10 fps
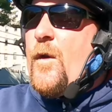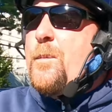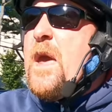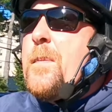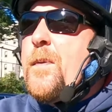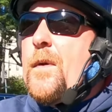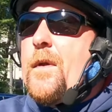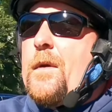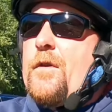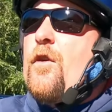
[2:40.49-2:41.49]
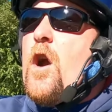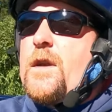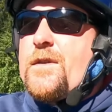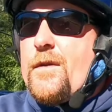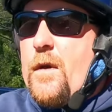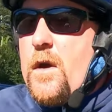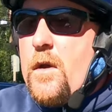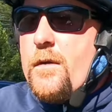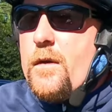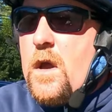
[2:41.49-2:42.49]
for people to cross the
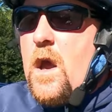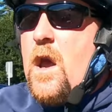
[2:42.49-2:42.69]
road. And